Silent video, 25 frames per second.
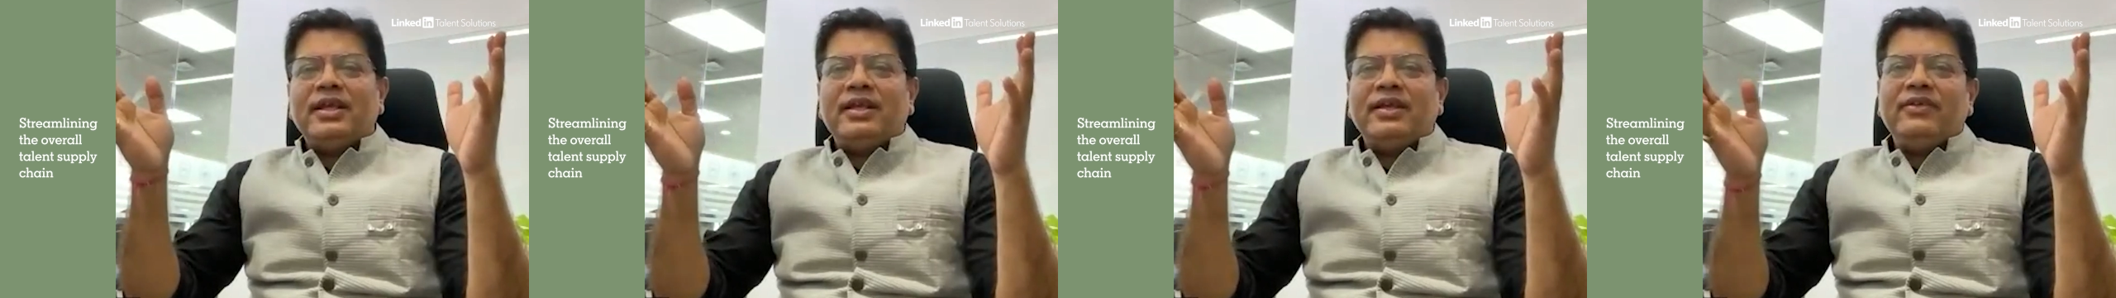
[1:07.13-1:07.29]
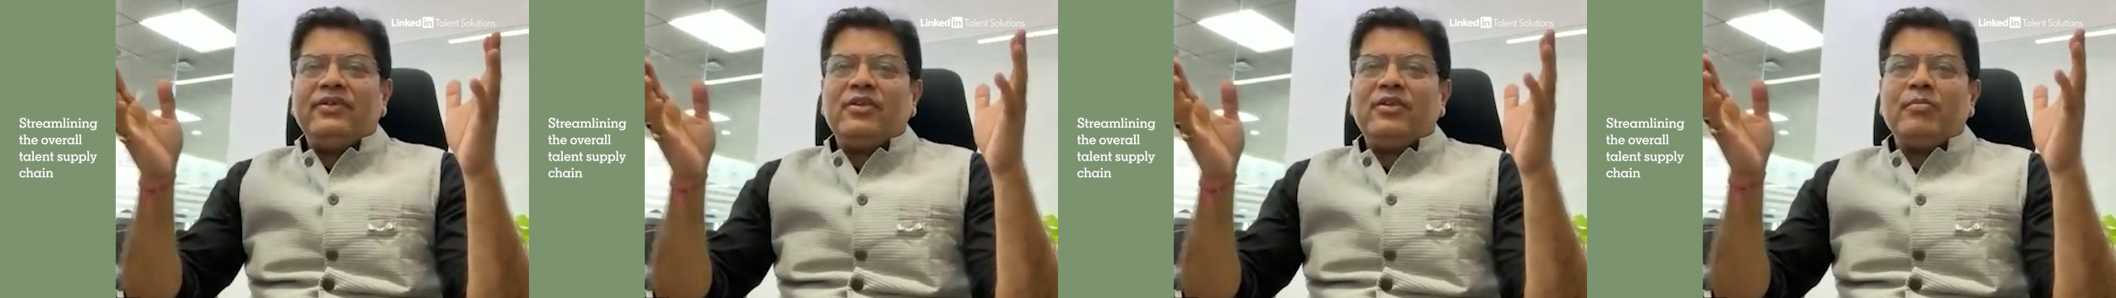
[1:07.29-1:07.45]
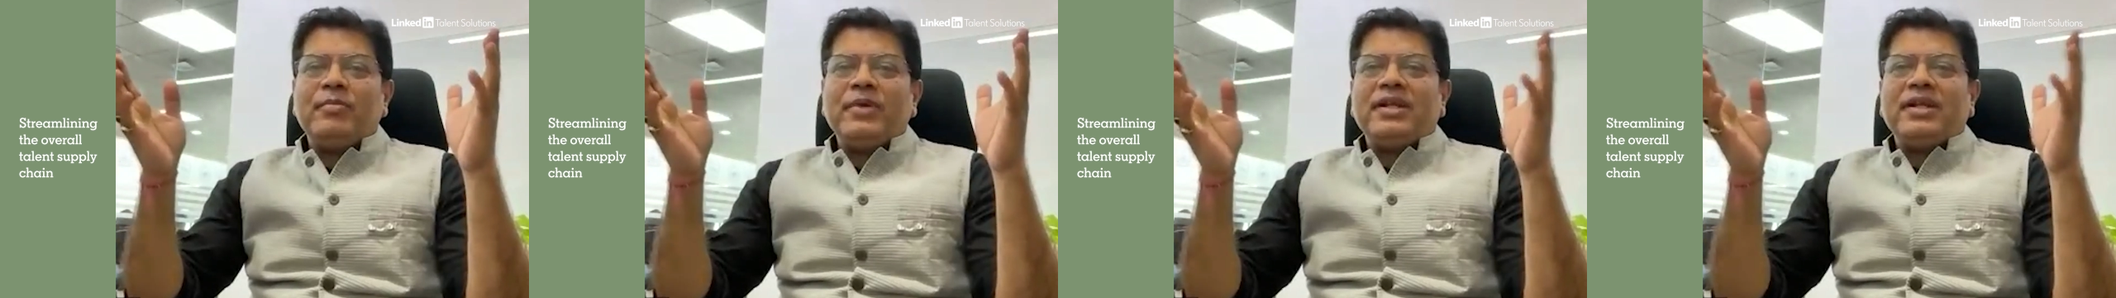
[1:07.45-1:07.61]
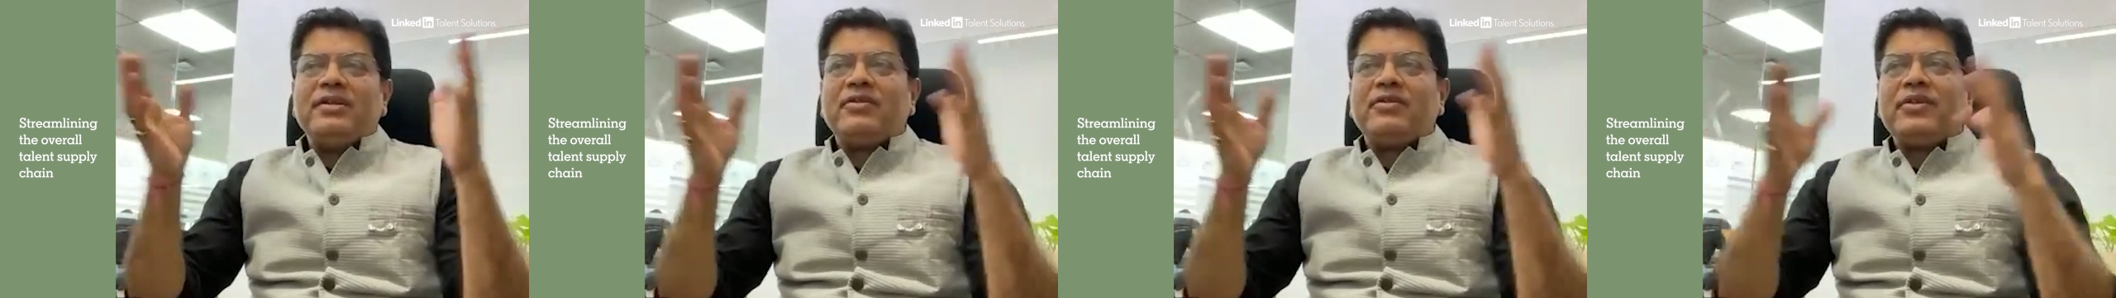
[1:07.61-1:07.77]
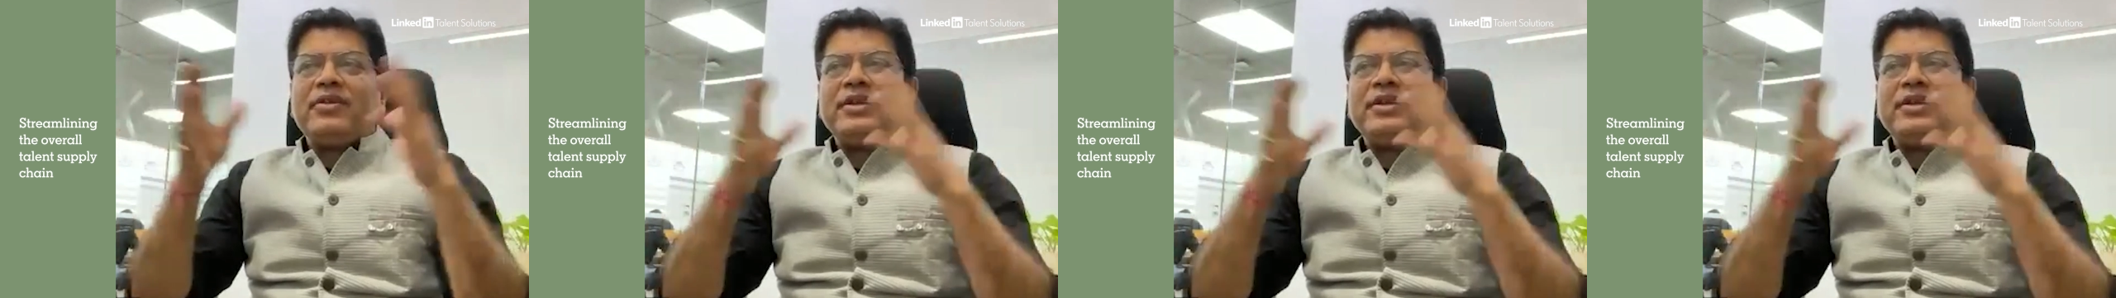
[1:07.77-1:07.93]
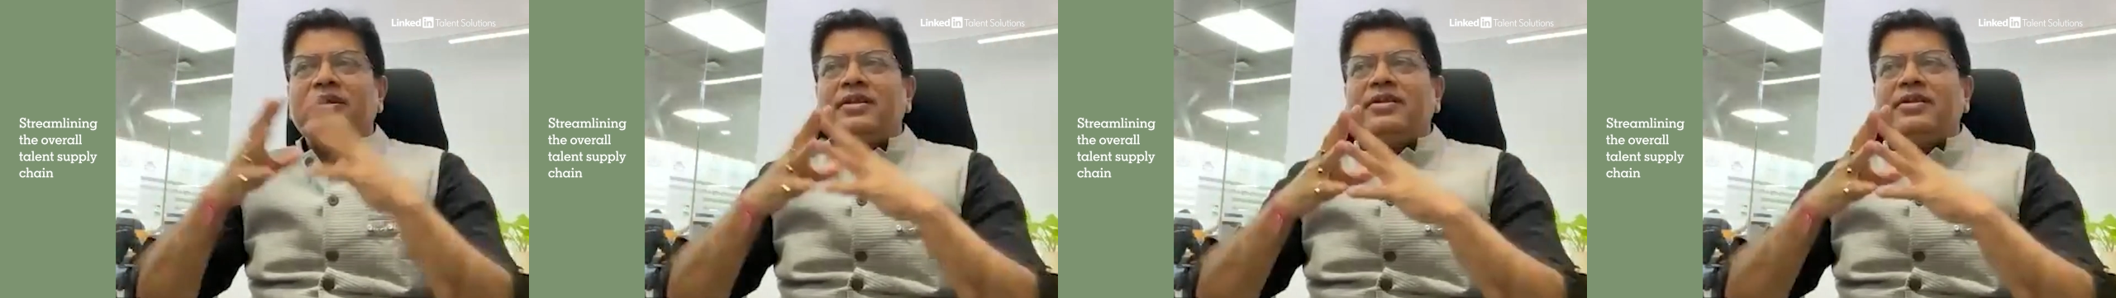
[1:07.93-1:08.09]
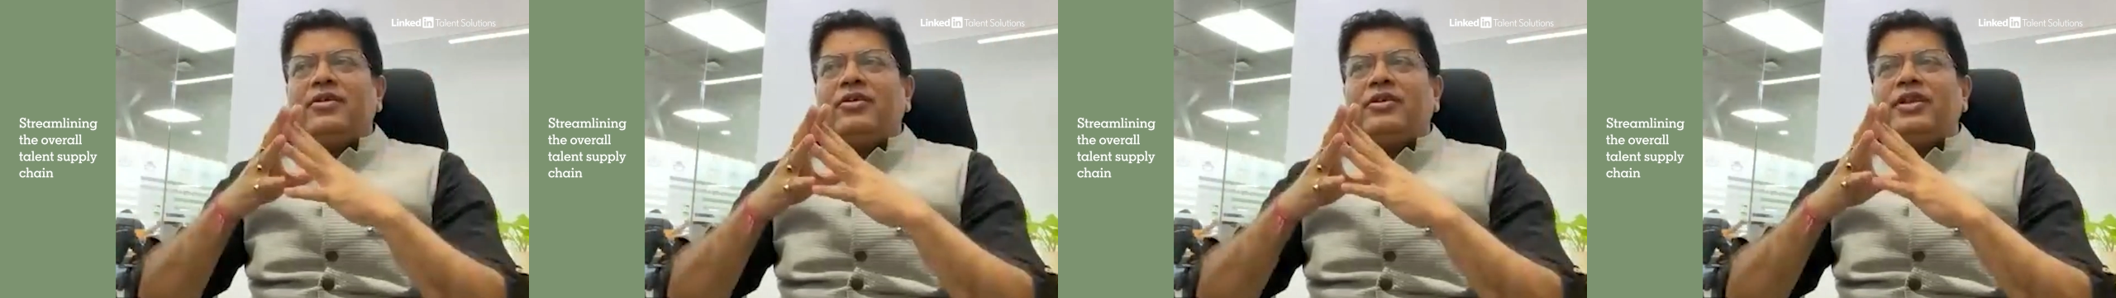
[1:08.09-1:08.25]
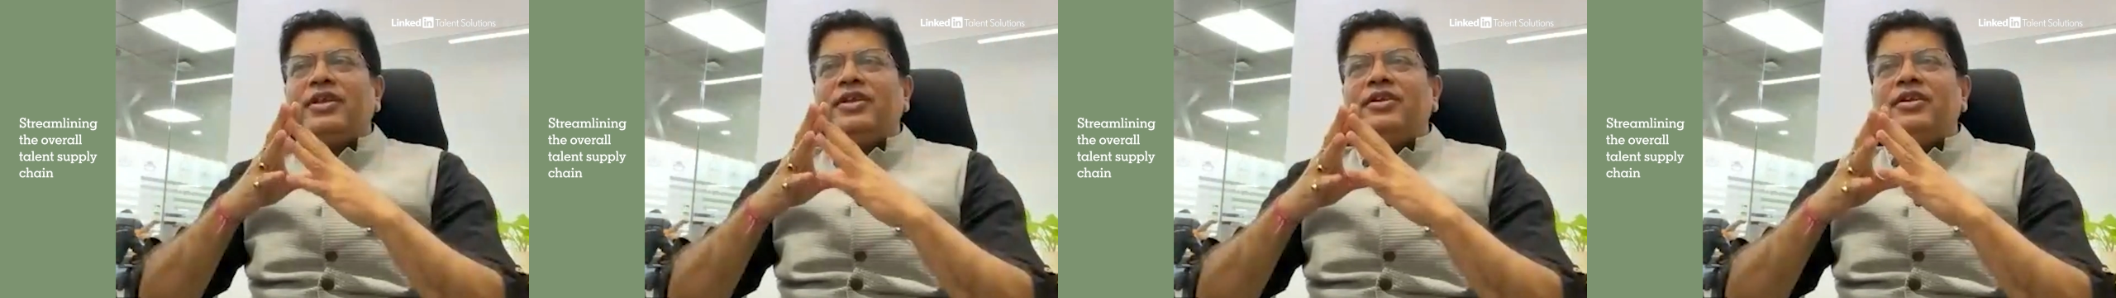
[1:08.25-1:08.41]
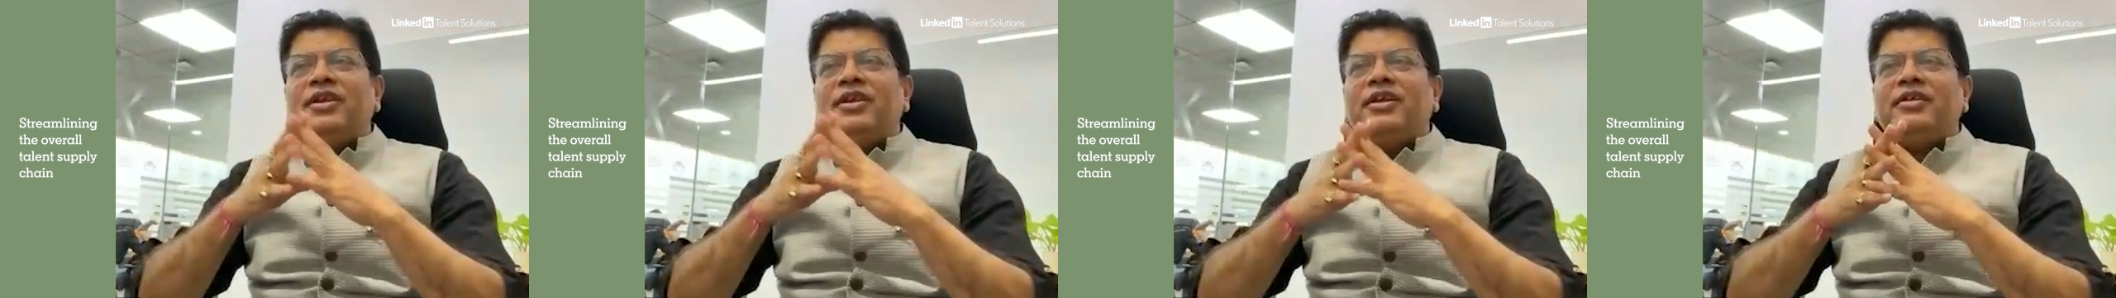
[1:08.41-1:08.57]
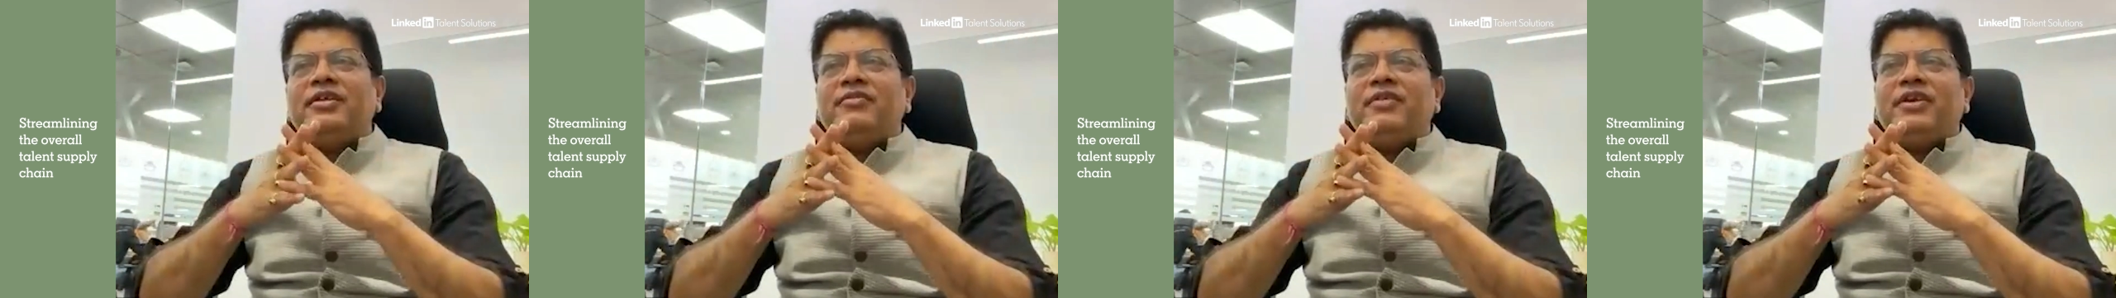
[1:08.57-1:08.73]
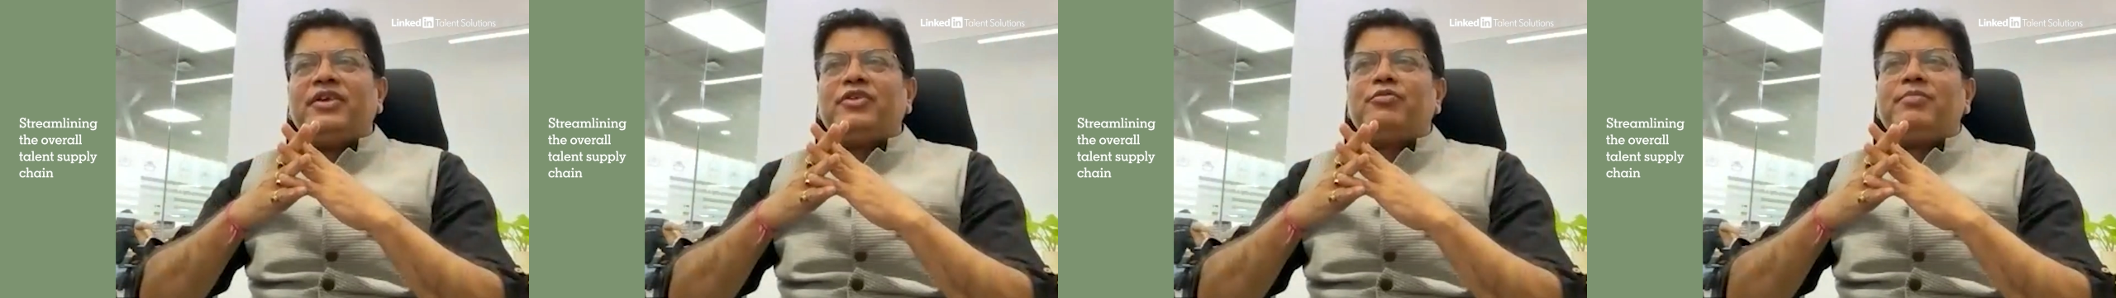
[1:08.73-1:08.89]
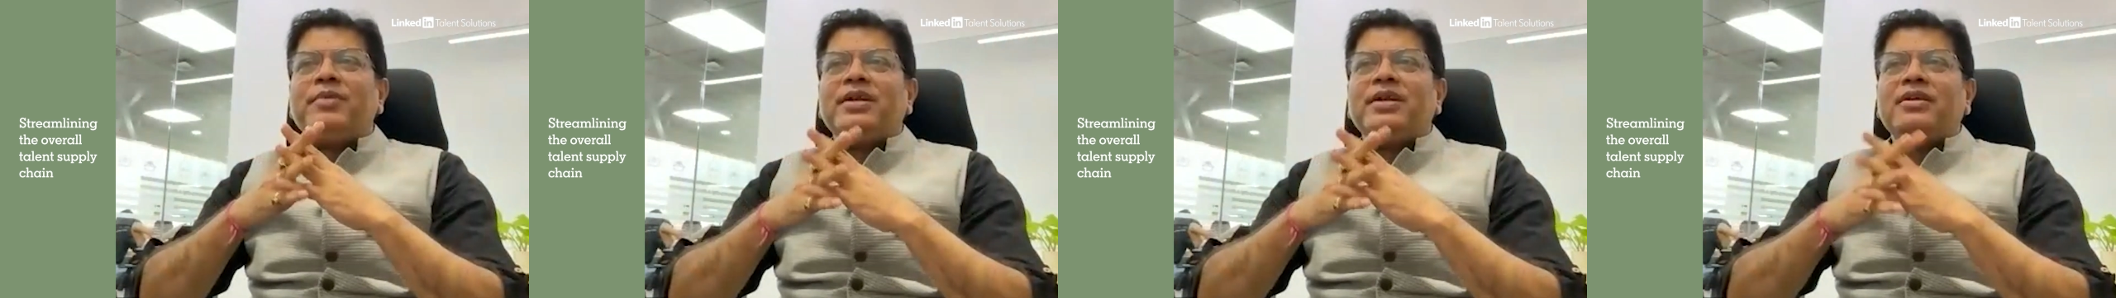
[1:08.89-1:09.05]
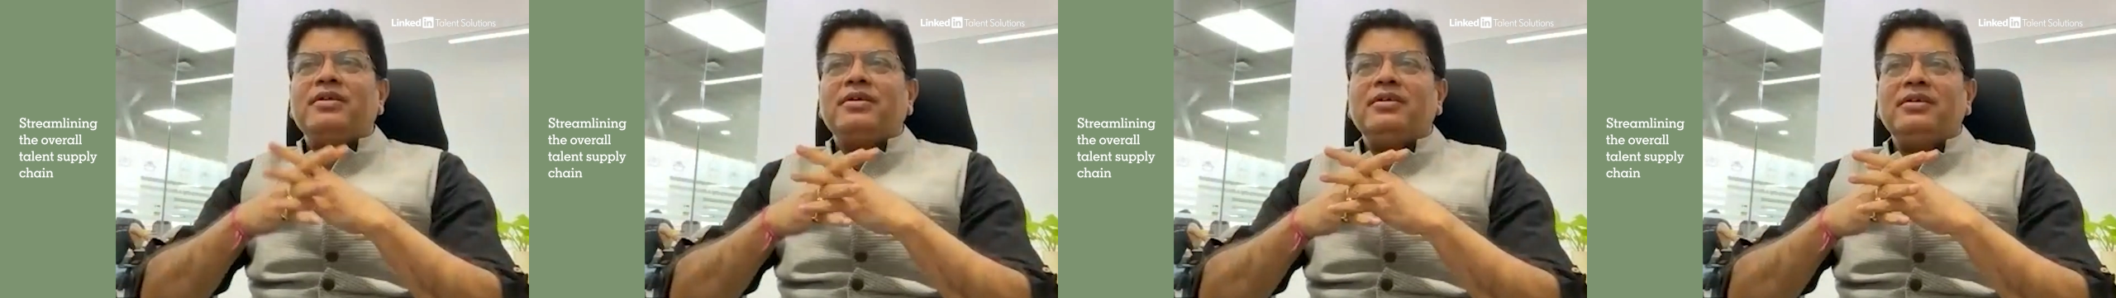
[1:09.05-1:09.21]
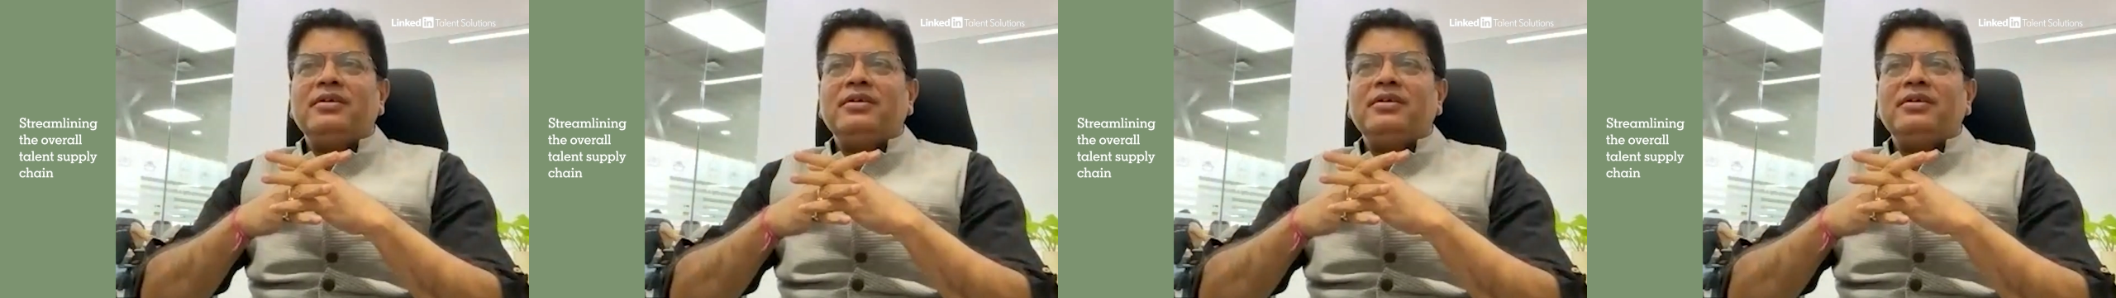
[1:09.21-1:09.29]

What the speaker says: is the better return on the investment.